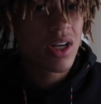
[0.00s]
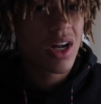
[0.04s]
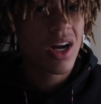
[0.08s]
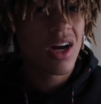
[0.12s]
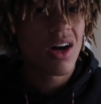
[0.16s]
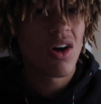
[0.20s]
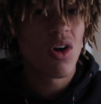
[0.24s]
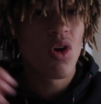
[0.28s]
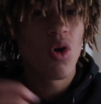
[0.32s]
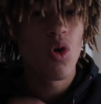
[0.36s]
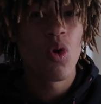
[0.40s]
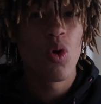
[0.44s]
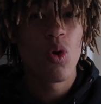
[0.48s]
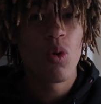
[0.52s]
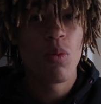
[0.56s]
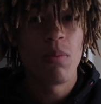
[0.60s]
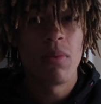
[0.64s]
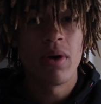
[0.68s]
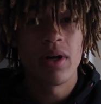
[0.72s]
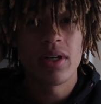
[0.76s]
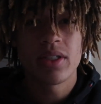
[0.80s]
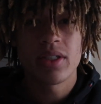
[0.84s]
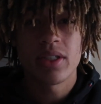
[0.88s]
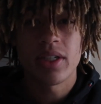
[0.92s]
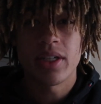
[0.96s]
not a whole
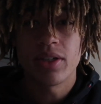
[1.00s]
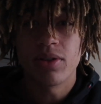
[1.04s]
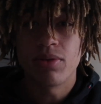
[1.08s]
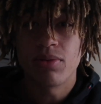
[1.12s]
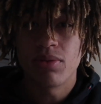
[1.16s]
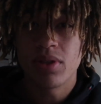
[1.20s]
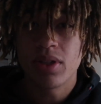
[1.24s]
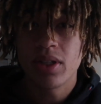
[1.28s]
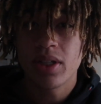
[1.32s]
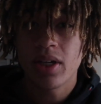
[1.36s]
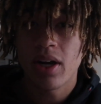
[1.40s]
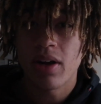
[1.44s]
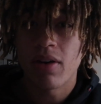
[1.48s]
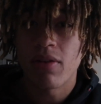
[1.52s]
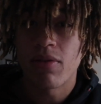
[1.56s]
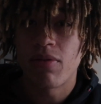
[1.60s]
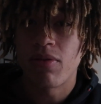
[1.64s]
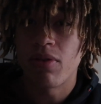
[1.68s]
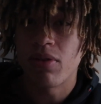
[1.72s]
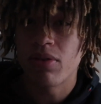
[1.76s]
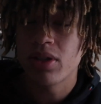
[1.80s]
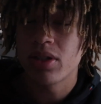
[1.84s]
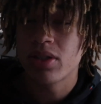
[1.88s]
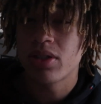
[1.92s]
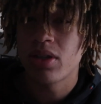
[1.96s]
bunch that you really got to
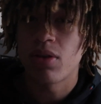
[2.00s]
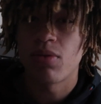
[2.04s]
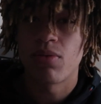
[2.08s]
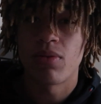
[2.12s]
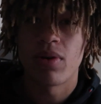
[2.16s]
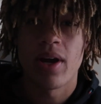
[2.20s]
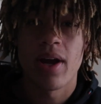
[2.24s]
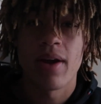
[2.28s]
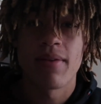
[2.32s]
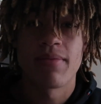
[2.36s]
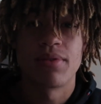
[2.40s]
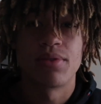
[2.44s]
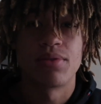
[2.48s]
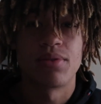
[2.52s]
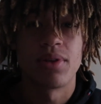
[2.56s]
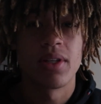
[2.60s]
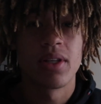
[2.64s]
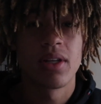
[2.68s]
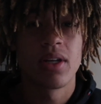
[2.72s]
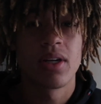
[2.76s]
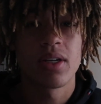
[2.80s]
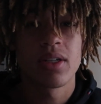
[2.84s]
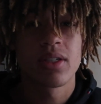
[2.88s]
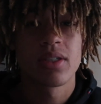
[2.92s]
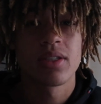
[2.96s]
focus on when having
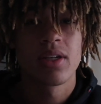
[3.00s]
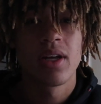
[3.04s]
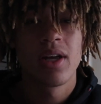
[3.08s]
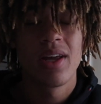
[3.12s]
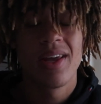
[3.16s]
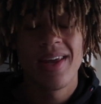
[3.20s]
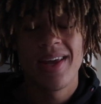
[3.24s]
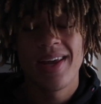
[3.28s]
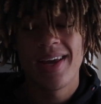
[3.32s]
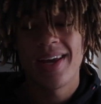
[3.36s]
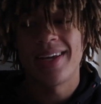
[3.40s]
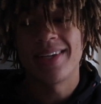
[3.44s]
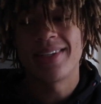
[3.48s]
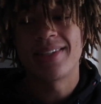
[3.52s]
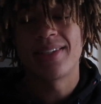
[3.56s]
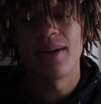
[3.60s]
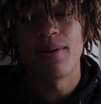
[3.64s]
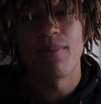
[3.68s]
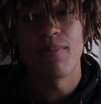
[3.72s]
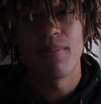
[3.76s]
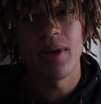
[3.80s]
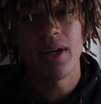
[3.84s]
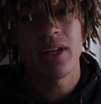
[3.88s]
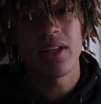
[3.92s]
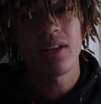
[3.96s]
dreadlocks,
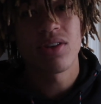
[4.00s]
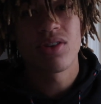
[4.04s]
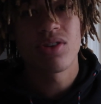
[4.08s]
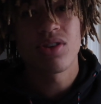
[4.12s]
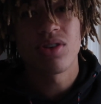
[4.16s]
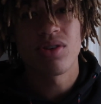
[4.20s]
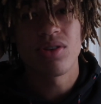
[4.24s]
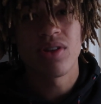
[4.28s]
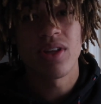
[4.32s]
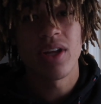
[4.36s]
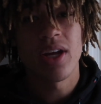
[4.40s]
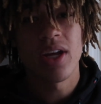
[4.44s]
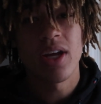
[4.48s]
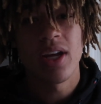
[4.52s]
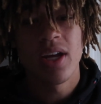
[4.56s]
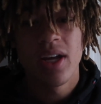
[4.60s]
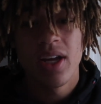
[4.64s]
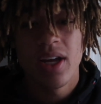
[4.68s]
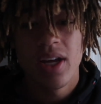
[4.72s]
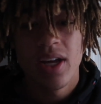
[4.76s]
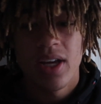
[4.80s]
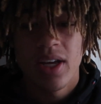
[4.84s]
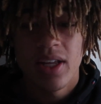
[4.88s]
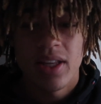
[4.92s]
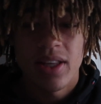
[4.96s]
except making sure that
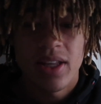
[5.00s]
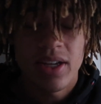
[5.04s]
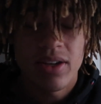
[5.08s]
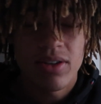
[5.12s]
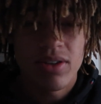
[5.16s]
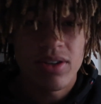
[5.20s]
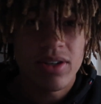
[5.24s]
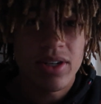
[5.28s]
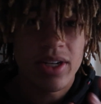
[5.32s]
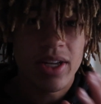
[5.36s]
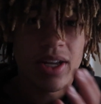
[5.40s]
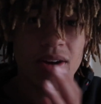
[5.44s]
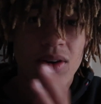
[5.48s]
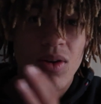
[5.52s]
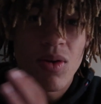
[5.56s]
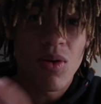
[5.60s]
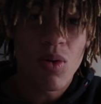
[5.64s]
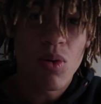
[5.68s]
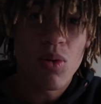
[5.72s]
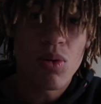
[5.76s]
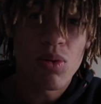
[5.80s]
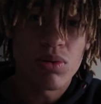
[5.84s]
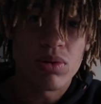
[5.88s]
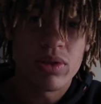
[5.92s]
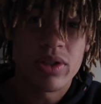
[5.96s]
they won't get
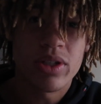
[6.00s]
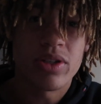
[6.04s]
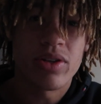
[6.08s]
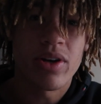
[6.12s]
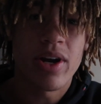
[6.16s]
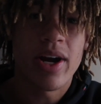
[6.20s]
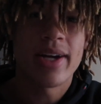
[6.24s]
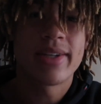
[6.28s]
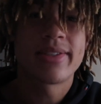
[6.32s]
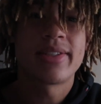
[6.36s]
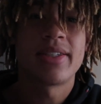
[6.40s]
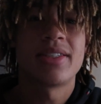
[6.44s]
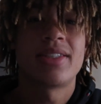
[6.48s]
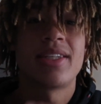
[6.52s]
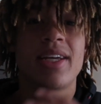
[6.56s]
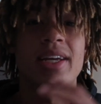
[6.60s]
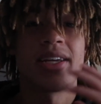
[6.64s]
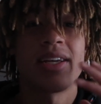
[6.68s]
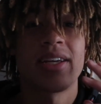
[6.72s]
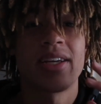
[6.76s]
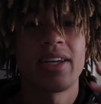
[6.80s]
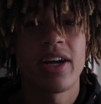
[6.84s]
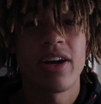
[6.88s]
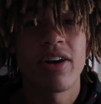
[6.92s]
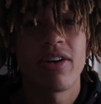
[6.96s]
old and you're actually
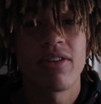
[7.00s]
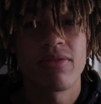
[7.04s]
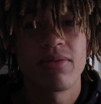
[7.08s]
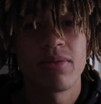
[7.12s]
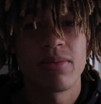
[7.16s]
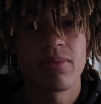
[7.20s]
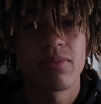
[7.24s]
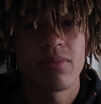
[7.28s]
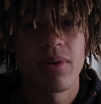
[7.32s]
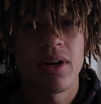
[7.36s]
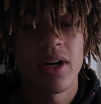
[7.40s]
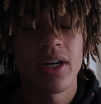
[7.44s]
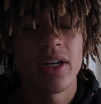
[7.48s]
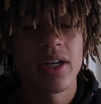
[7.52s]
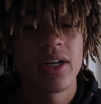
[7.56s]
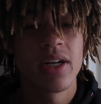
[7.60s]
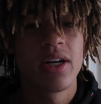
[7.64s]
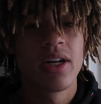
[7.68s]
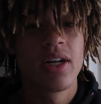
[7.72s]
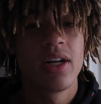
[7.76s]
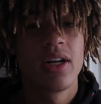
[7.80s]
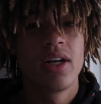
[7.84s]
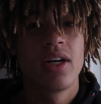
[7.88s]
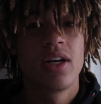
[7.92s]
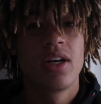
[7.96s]
taking care of them, right?
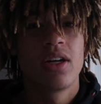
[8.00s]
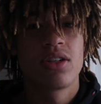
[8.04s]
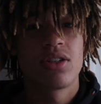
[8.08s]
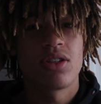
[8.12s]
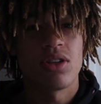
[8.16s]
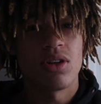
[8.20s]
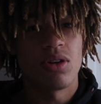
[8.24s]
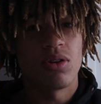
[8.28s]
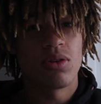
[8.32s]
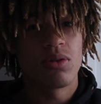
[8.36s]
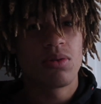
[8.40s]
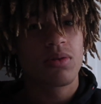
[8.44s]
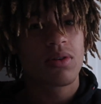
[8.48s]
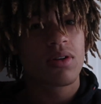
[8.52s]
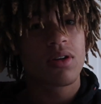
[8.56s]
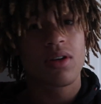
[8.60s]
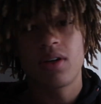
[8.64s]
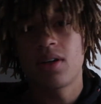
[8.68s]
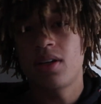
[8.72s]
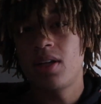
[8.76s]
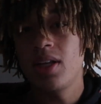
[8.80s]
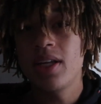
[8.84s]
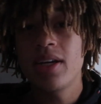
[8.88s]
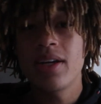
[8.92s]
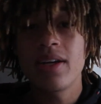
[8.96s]
So
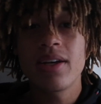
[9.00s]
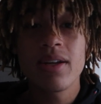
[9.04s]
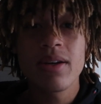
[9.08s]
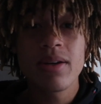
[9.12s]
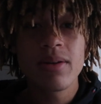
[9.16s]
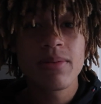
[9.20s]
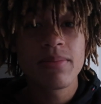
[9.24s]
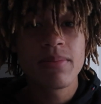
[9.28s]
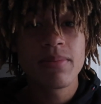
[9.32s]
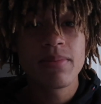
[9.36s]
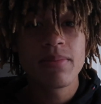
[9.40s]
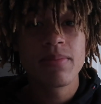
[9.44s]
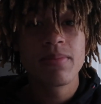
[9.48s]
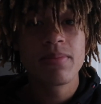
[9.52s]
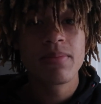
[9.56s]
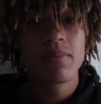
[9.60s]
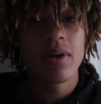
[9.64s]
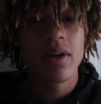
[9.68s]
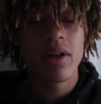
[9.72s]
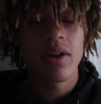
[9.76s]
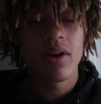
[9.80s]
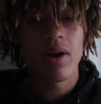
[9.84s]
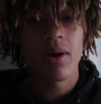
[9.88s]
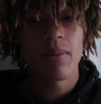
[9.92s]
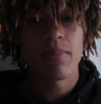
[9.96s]
cleaning them,
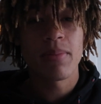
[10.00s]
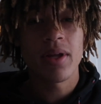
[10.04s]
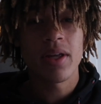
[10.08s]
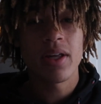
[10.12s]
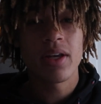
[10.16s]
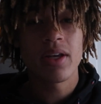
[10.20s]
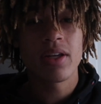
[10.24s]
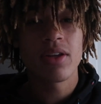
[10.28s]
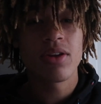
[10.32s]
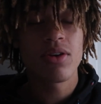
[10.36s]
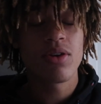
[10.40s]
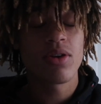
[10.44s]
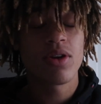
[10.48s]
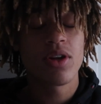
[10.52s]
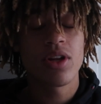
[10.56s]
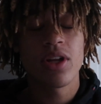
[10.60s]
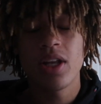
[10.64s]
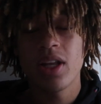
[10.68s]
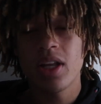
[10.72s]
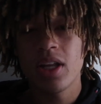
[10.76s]
you know what I mean, you know,